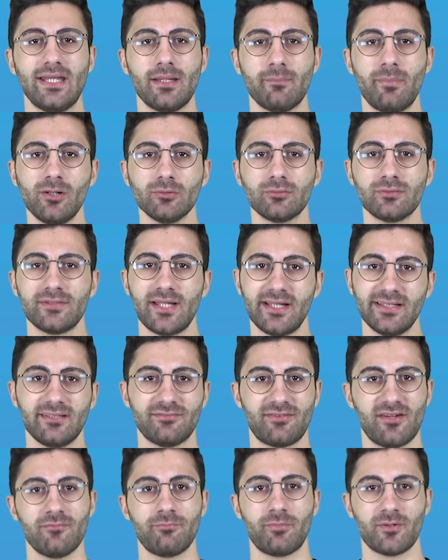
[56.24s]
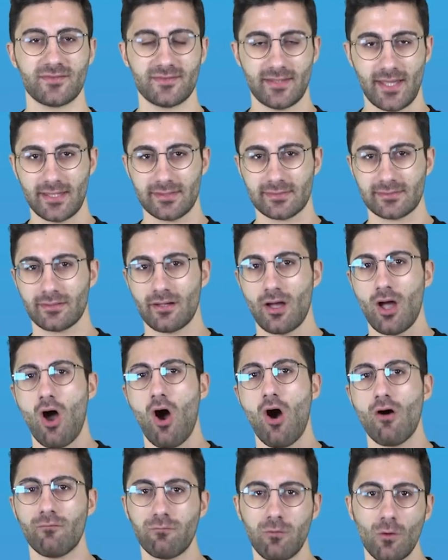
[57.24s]
In about 95%
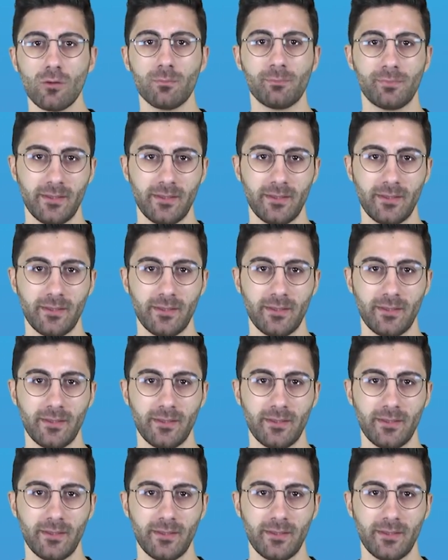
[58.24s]
of all